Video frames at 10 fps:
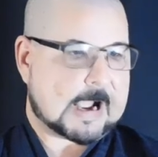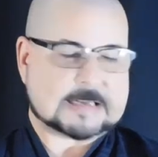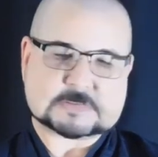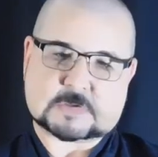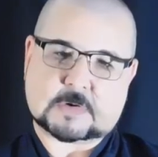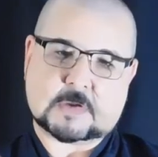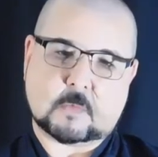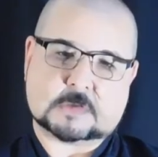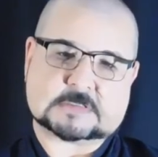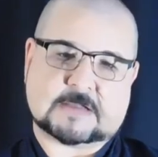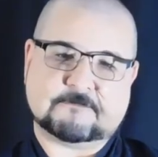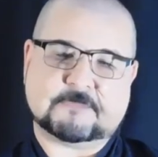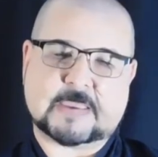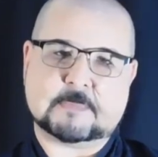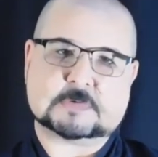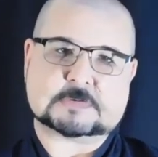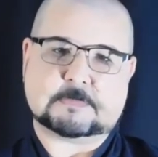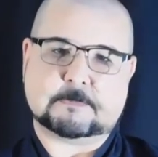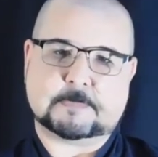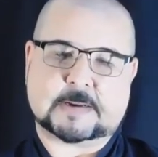Also, he was a famous
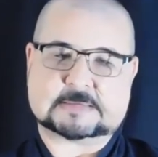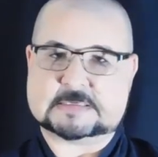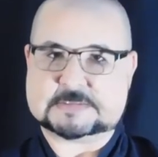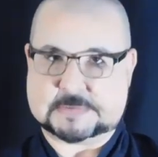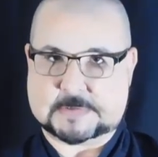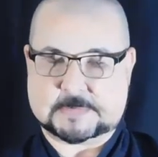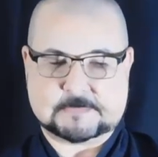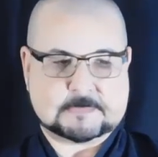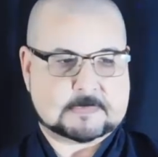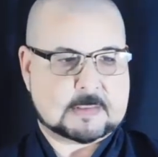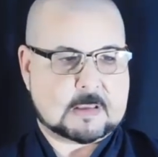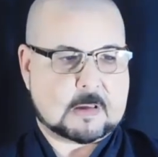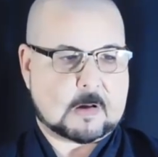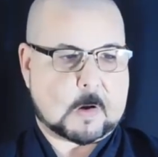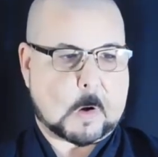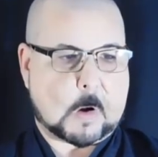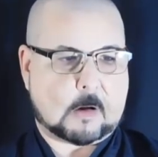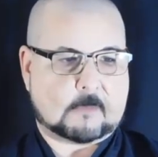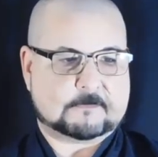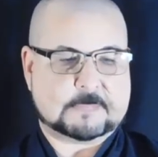practitioner
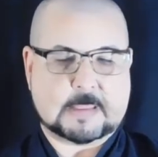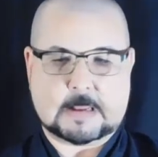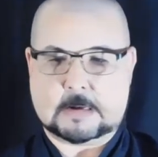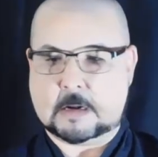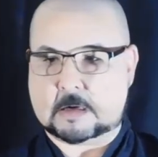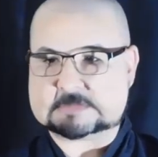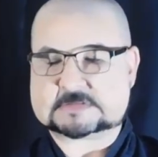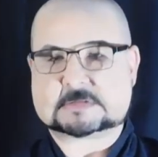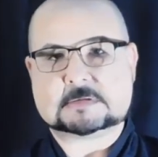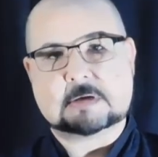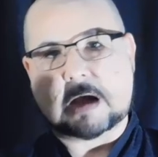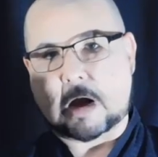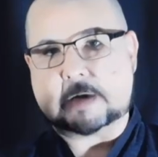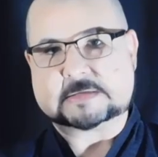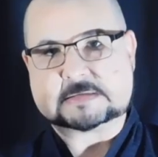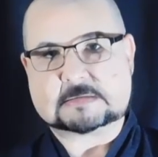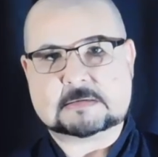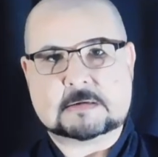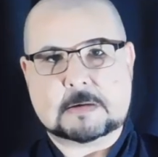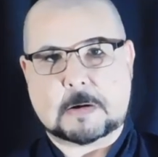of the lost art
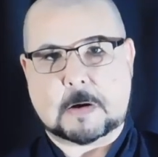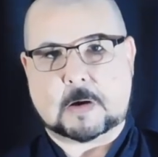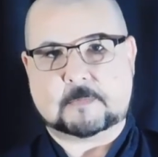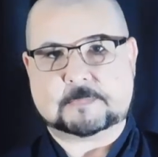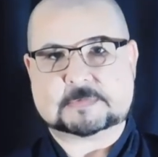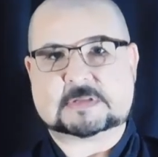of